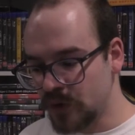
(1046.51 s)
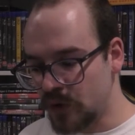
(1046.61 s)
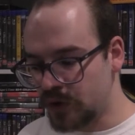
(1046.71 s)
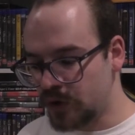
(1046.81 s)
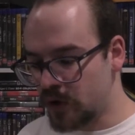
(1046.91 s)

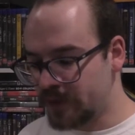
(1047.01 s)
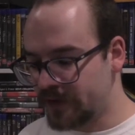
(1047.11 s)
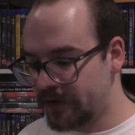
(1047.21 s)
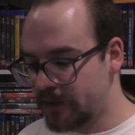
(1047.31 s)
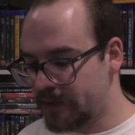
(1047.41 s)
audio
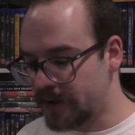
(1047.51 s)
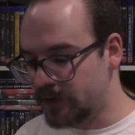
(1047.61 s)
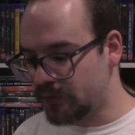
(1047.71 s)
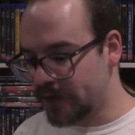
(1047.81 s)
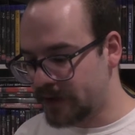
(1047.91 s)
commentary by
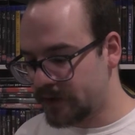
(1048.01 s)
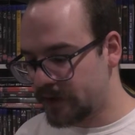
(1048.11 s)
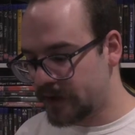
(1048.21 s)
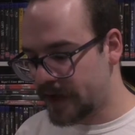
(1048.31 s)
director